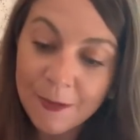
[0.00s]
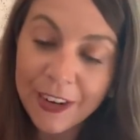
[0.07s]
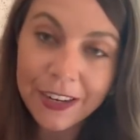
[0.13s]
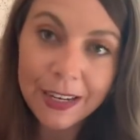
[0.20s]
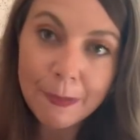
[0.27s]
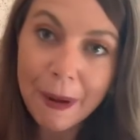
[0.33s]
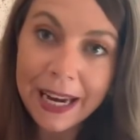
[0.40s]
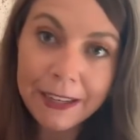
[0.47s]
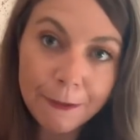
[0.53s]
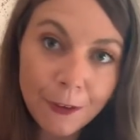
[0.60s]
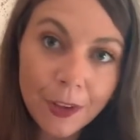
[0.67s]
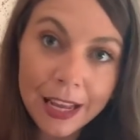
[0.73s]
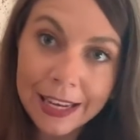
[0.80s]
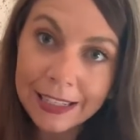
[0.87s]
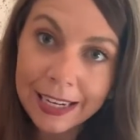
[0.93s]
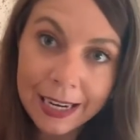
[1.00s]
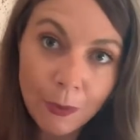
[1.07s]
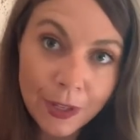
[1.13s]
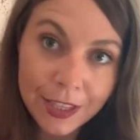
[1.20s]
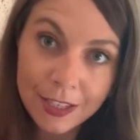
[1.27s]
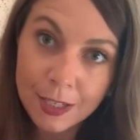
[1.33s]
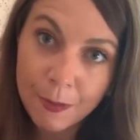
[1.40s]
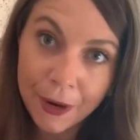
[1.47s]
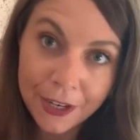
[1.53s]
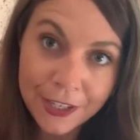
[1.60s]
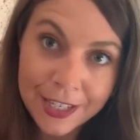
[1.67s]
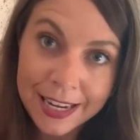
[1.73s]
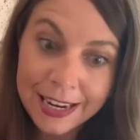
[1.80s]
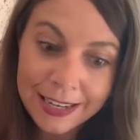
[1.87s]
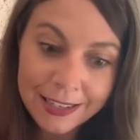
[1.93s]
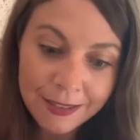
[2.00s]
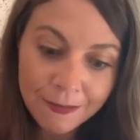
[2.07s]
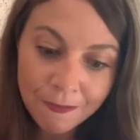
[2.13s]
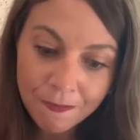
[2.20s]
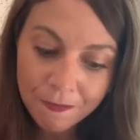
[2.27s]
very painful ending with this person.